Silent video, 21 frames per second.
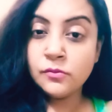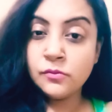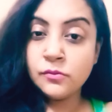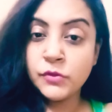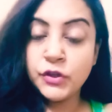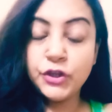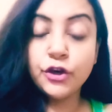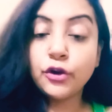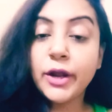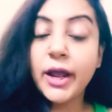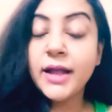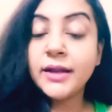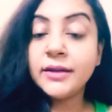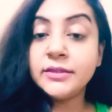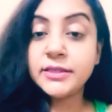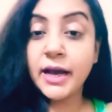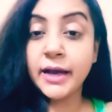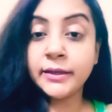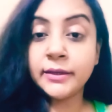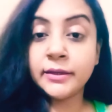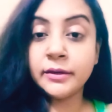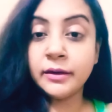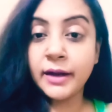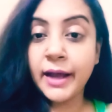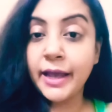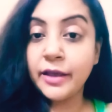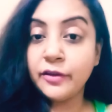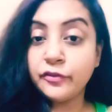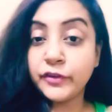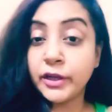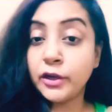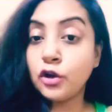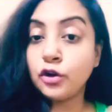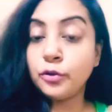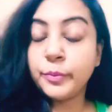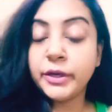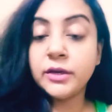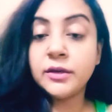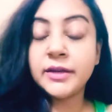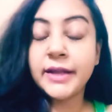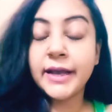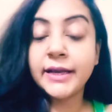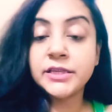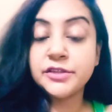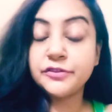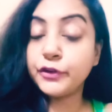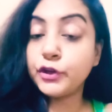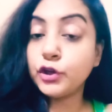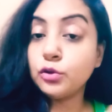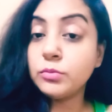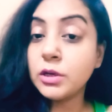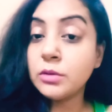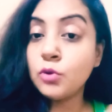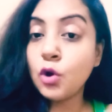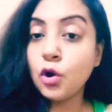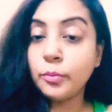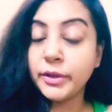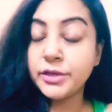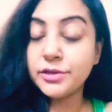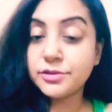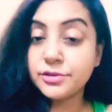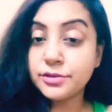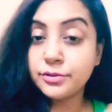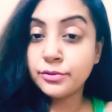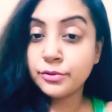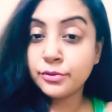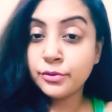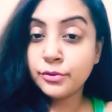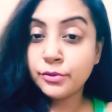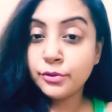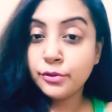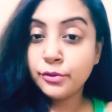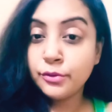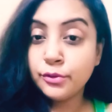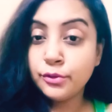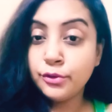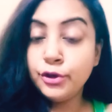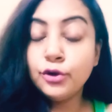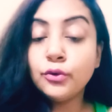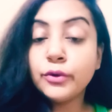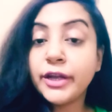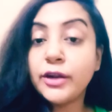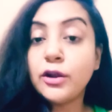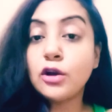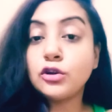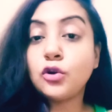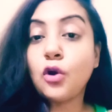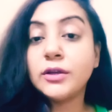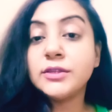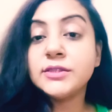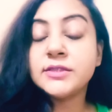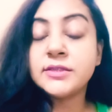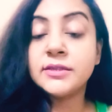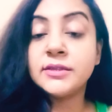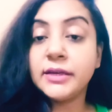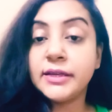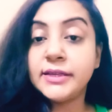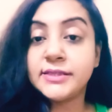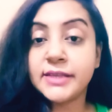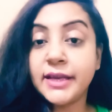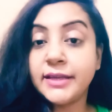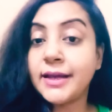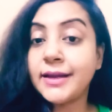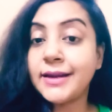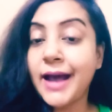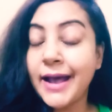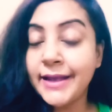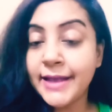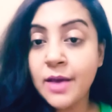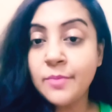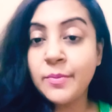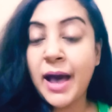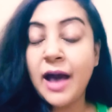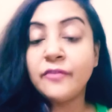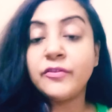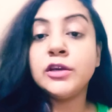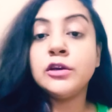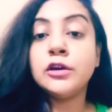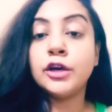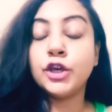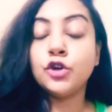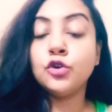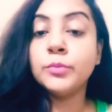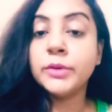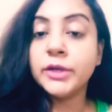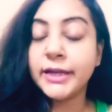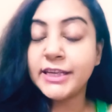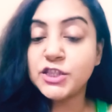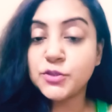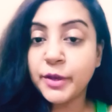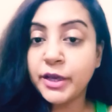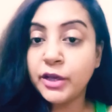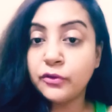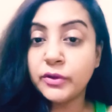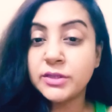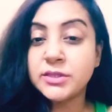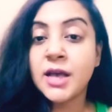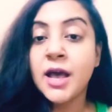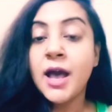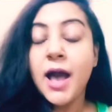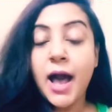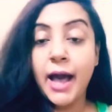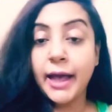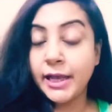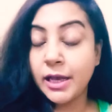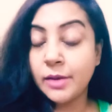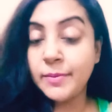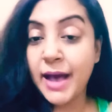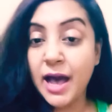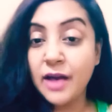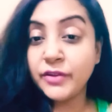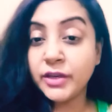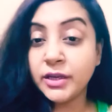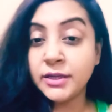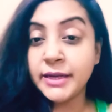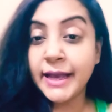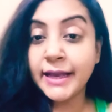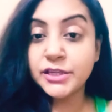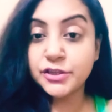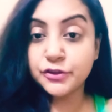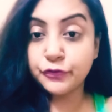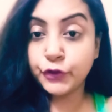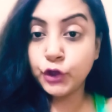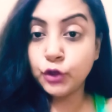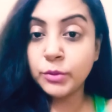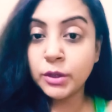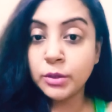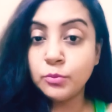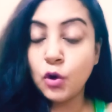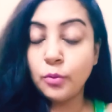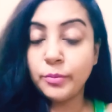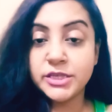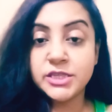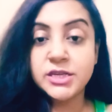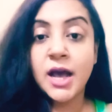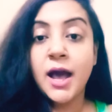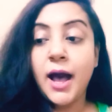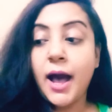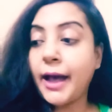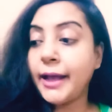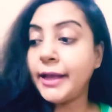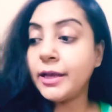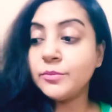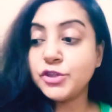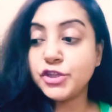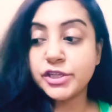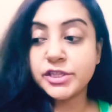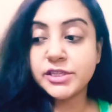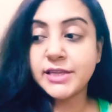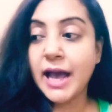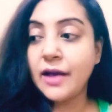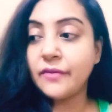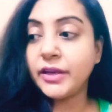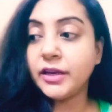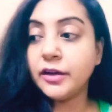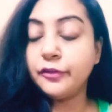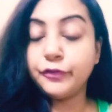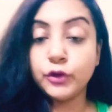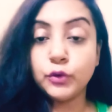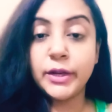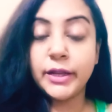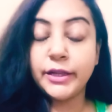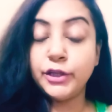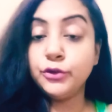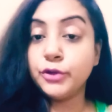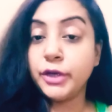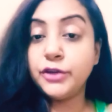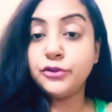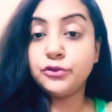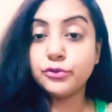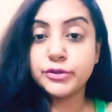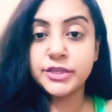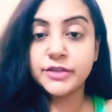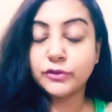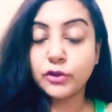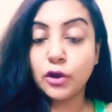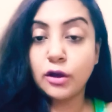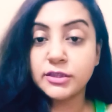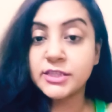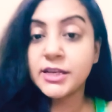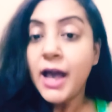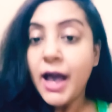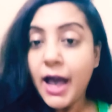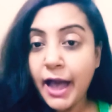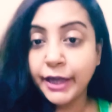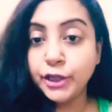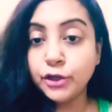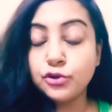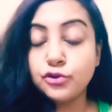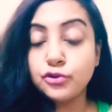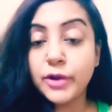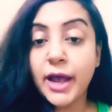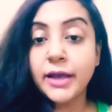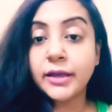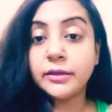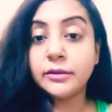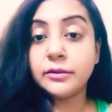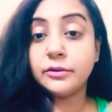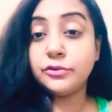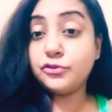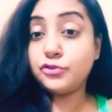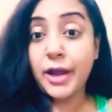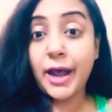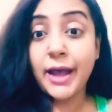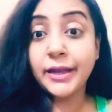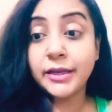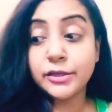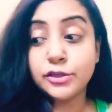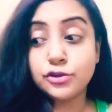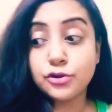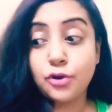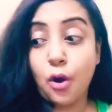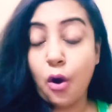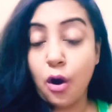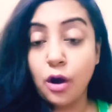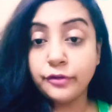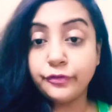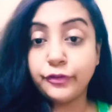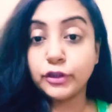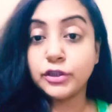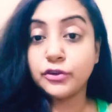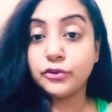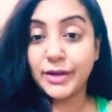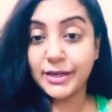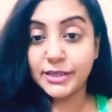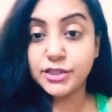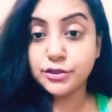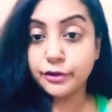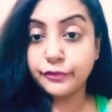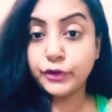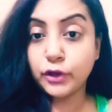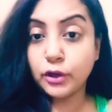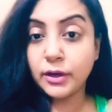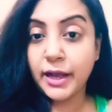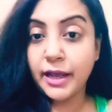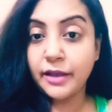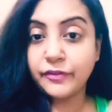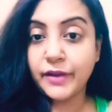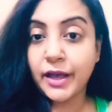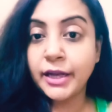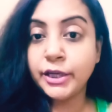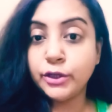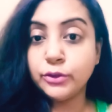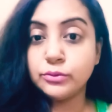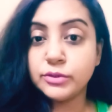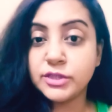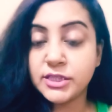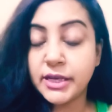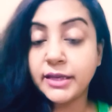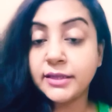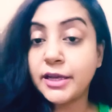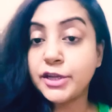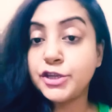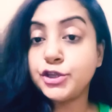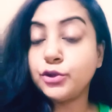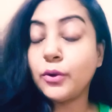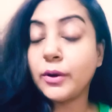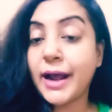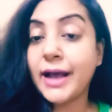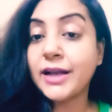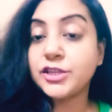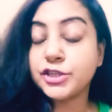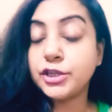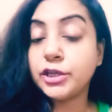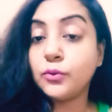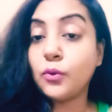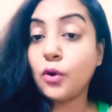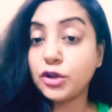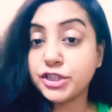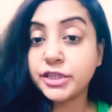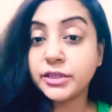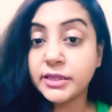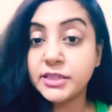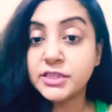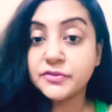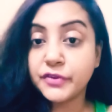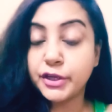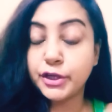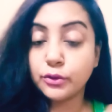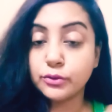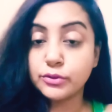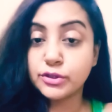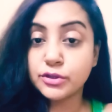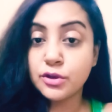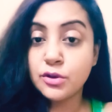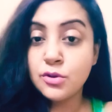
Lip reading: Your entire life cannot be a negative human moment. You cannot constantly say that I am having a human experience. I am having a negative human moment. I am just having a few intrusive thoughts. And you drag it on for the rest of your life and you say that you are actually watching these videos.